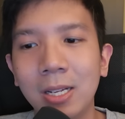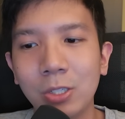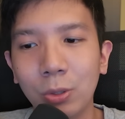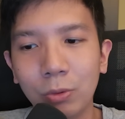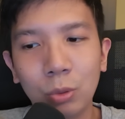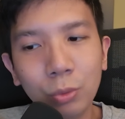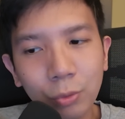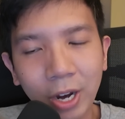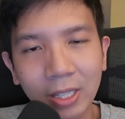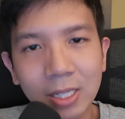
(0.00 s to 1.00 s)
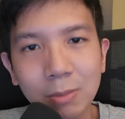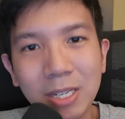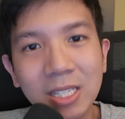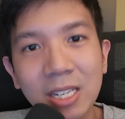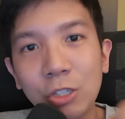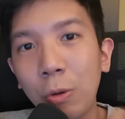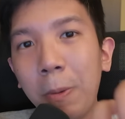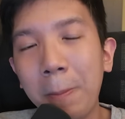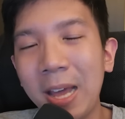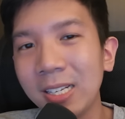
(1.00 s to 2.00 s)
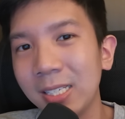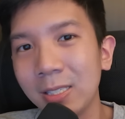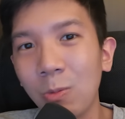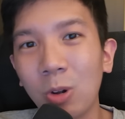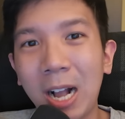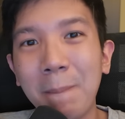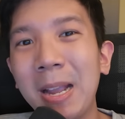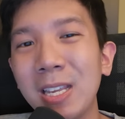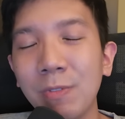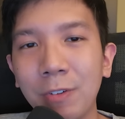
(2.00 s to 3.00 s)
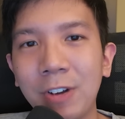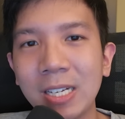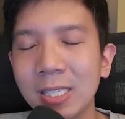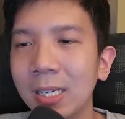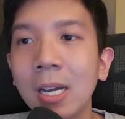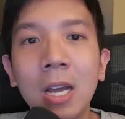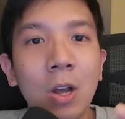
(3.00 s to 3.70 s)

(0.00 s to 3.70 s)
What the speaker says: So 2 new characters means this triple banner system will come back even faster,